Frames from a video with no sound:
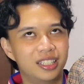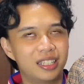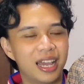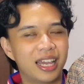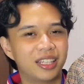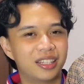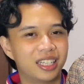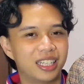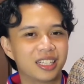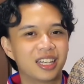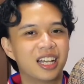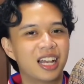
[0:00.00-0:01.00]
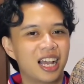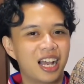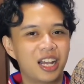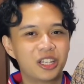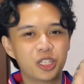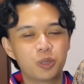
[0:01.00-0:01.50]
I think.
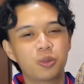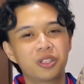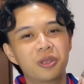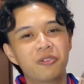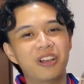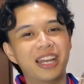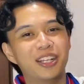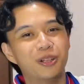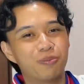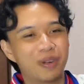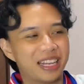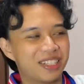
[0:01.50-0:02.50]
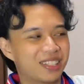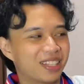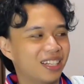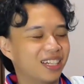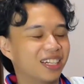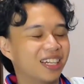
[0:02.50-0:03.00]
I'll just put the final price
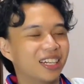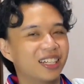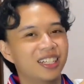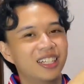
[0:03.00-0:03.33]
talaga